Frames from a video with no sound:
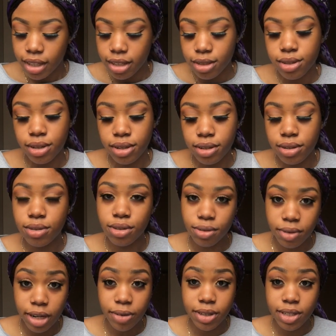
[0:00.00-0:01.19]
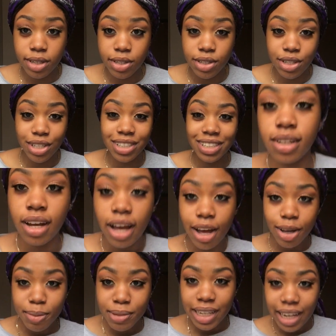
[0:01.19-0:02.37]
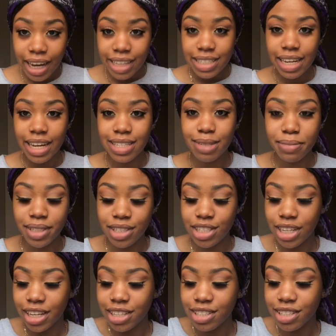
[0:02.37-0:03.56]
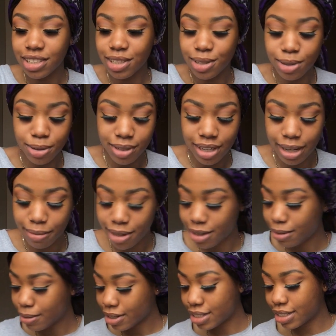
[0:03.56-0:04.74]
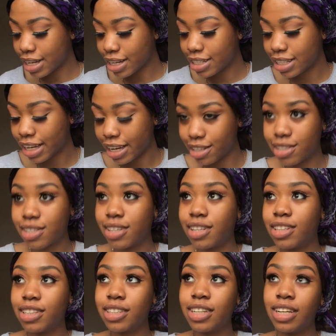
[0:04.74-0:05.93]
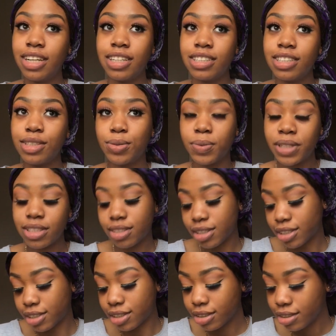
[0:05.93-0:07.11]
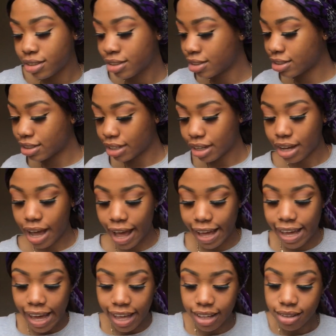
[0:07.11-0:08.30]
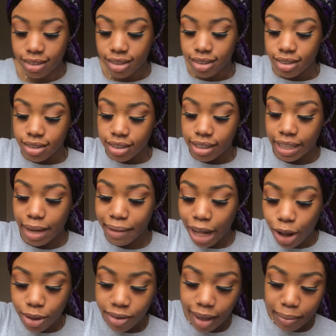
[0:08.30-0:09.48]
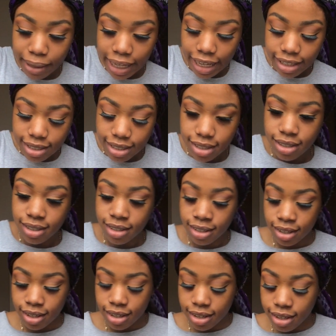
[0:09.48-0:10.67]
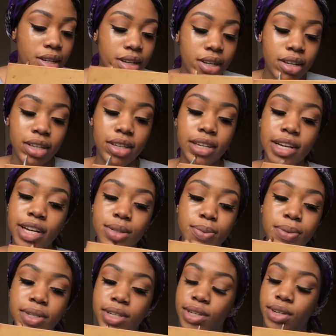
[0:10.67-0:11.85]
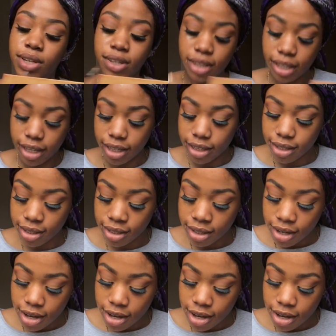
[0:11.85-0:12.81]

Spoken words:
So not really a resolution. I hope the lighting hasn't been changing this whole time, you know, because it's actually getting dark. This winter, I hate it. Get me out of here, please. You guys wouldn't know this,